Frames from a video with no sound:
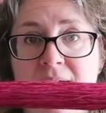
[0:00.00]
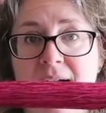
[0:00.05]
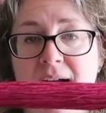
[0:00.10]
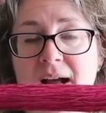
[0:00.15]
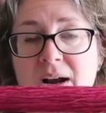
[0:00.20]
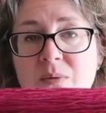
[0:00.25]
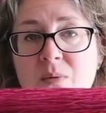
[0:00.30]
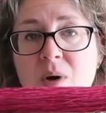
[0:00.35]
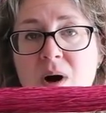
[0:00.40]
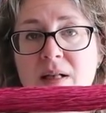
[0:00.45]

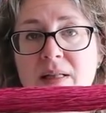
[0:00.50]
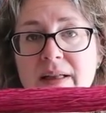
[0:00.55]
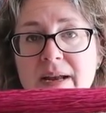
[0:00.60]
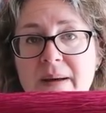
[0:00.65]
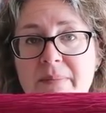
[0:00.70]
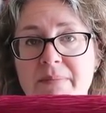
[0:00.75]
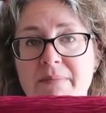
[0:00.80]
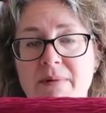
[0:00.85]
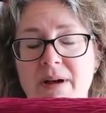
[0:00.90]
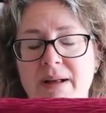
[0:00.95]
and wall it
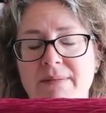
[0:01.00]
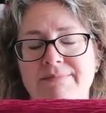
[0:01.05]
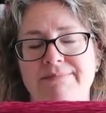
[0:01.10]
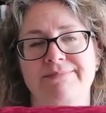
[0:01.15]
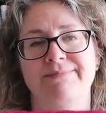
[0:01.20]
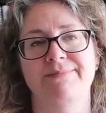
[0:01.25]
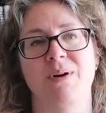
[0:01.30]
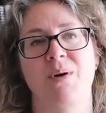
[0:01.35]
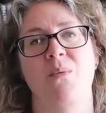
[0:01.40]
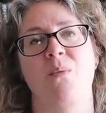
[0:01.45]
up and
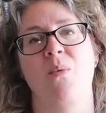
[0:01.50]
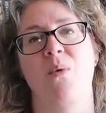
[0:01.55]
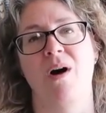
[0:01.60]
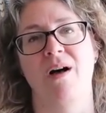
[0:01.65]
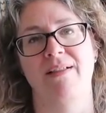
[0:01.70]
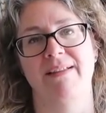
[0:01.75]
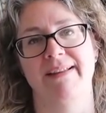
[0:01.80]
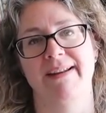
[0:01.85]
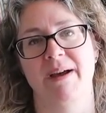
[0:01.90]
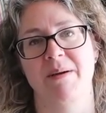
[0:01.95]

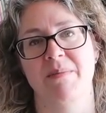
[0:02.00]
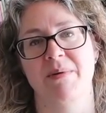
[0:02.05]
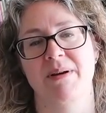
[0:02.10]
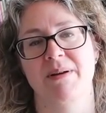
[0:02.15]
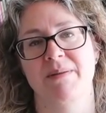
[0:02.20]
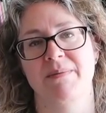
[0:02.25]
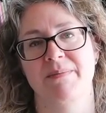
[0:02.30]
wall it up,